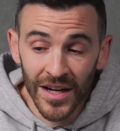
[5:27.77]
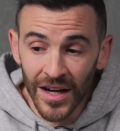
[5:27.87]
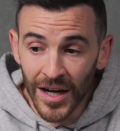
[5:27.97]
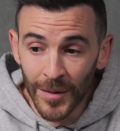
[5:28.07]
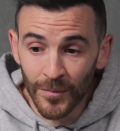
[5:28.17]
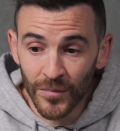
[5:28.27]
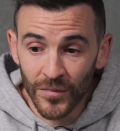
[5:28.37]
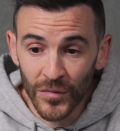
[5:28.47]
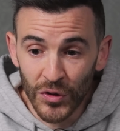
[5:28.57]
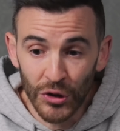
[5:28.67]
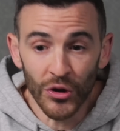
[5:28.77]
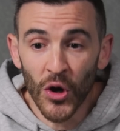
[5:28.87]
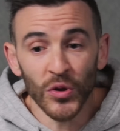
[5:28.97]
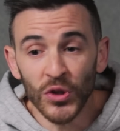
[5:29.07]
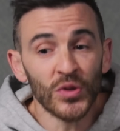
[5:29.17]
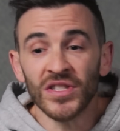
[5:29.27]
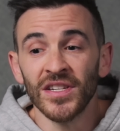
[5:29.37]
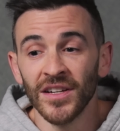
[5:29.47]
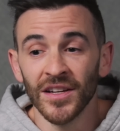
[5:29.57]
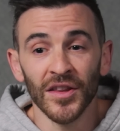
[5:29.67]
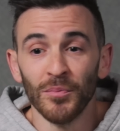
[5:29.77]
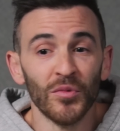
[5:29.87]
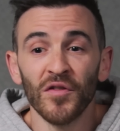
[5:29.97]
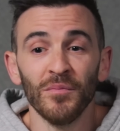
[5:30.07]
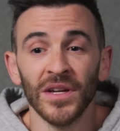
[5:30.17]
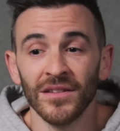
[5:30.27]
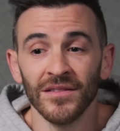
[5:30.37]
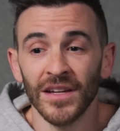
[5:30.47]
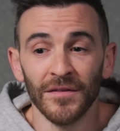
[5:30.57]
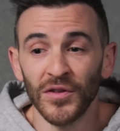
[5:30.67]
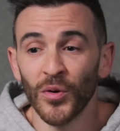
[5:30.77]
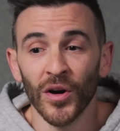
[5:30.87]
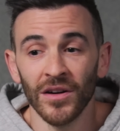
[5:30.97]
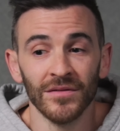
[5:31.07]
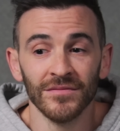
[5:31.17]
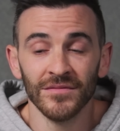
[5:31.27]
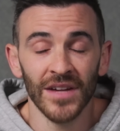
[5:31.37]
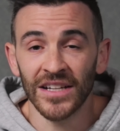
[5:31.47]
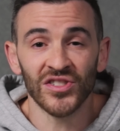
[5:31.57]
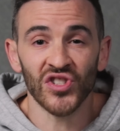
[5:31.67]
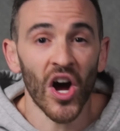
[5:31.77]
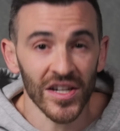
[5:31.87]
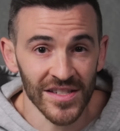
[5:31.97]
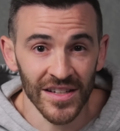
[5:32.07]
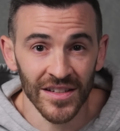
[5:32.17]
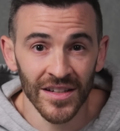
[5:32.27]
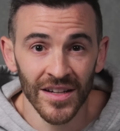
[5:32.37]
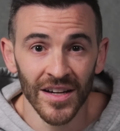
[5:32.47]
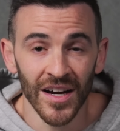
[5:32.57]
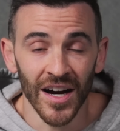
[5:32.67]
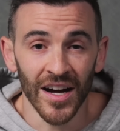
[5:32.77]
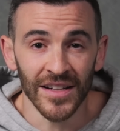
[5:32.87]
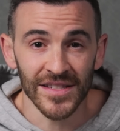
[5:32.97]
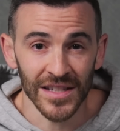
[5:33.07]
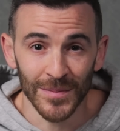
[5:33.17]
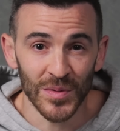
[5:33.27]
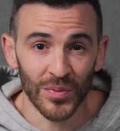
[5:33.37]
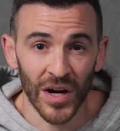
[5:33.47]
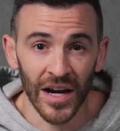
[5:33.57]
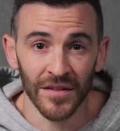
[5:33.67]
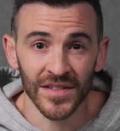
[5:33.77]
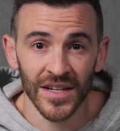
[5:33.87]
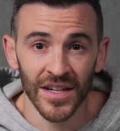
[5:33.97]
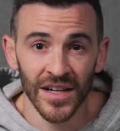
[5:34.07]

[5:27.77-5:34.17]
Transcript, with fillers: Um, you're no use to the movement if you are exhausted uh, and sleep deprived.